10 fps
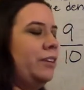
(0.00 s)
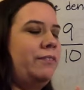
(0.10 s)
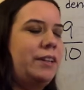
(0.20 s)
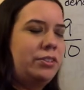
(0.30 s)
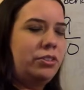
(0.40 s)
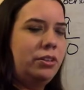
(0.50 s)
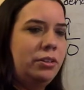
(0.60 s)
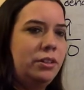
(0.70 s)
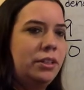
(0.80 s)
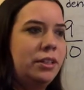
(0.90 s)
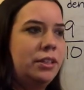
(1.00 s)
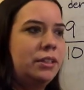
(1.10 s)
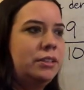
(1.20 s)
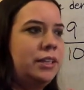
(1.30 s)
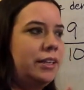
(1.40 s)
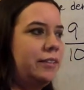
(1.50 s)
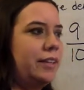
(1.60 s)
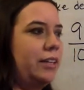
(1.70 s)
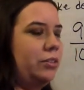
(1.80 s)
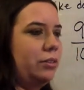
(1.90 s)
inverso de
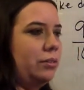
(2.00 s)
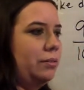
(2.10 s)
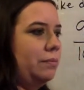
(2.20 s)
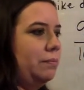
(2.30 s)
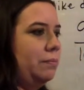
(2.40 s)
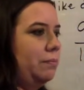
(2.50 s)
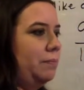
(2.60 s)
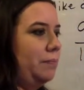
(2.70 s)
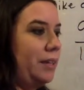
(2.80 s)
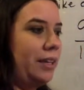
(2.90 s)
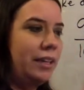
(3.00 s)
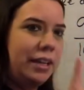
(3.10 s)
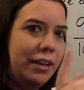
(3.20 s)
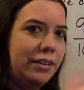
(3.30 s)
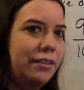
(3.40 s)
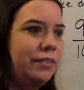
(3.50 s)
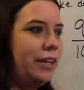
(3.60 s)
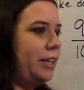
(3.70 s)
restando. I'll give you a